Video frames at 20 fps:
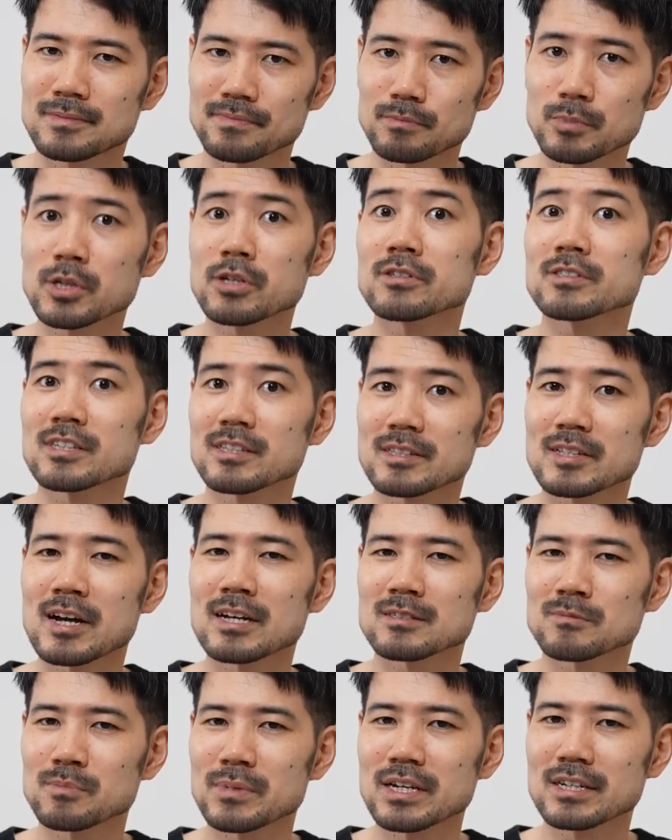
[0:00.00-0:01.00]
because it
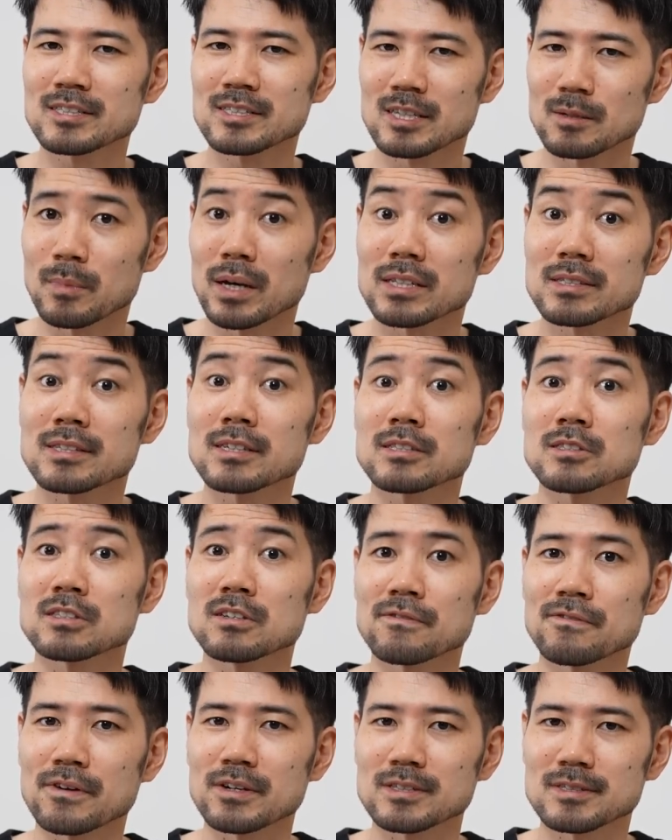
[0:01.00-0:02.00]
does make semantic
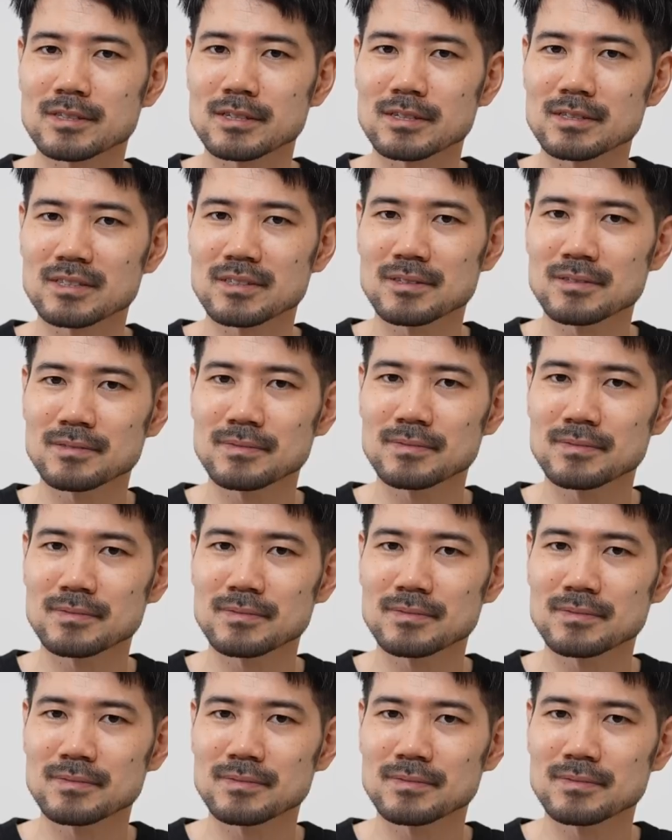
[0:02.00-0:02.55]
differences.